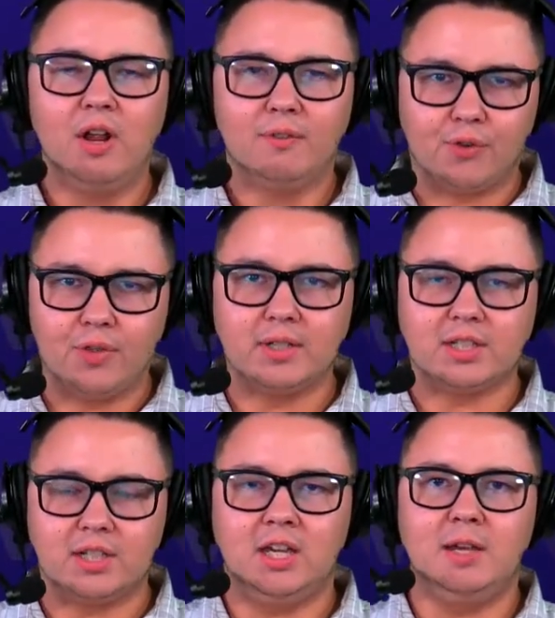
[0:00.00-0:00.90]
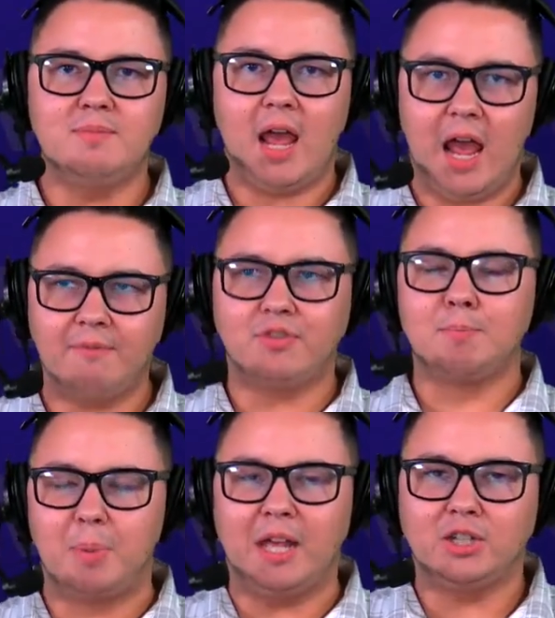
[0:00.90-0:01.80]
for this team to have their
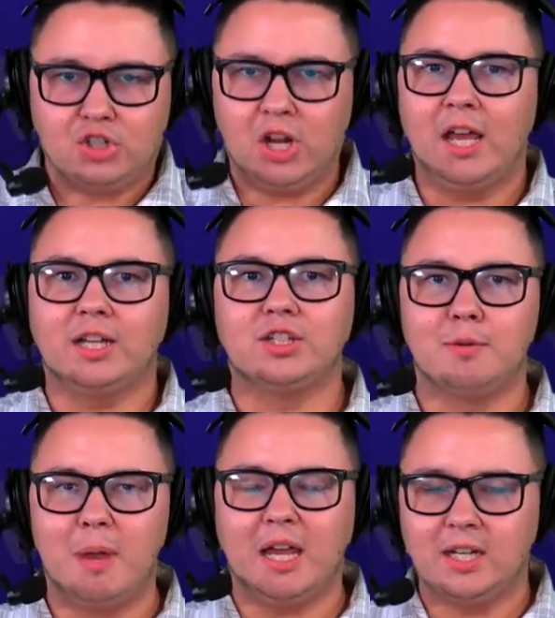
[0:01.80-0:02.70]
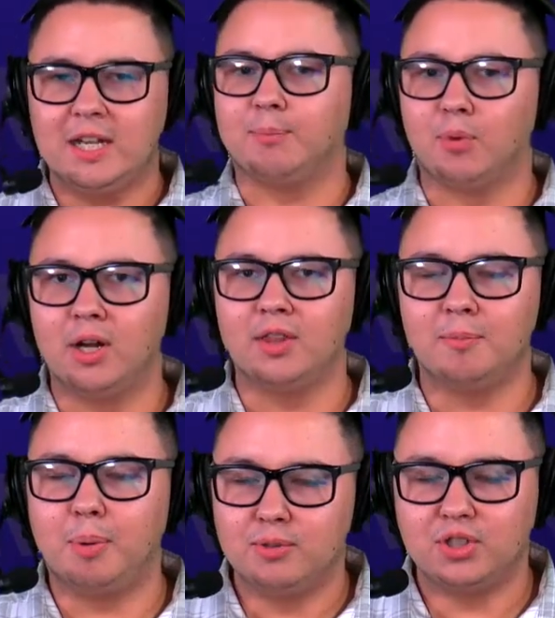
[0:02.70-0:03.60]
best chance to make a deep run in the
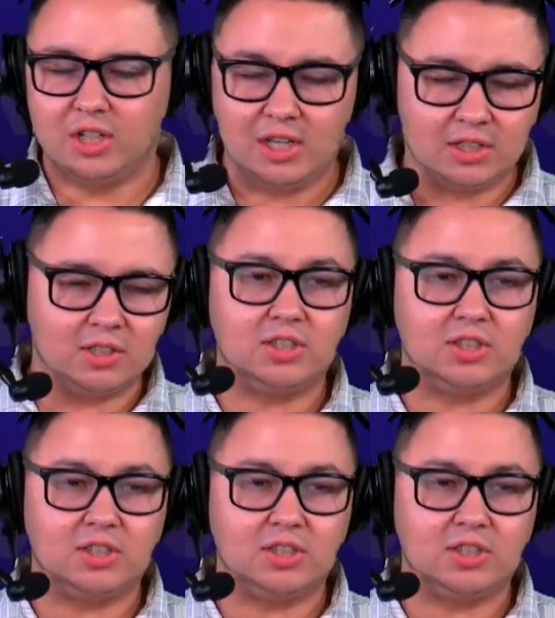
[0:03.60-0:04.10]
postseason,